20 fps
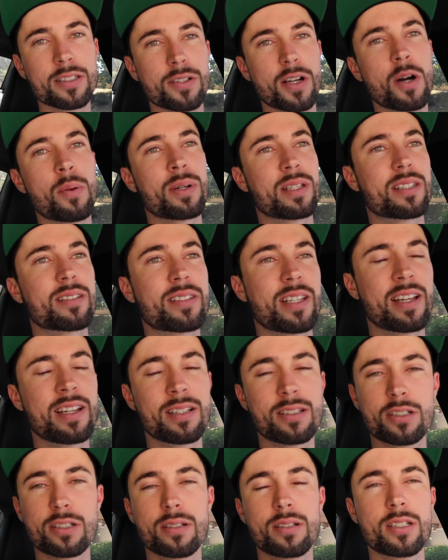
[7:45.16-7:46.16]
So I went
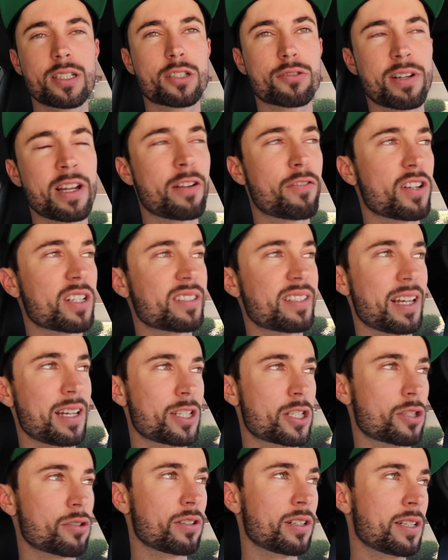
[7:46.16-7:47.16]
straight for
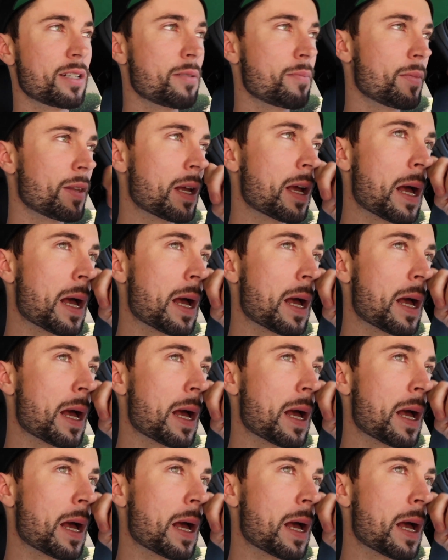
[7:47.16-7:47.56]
stage 3.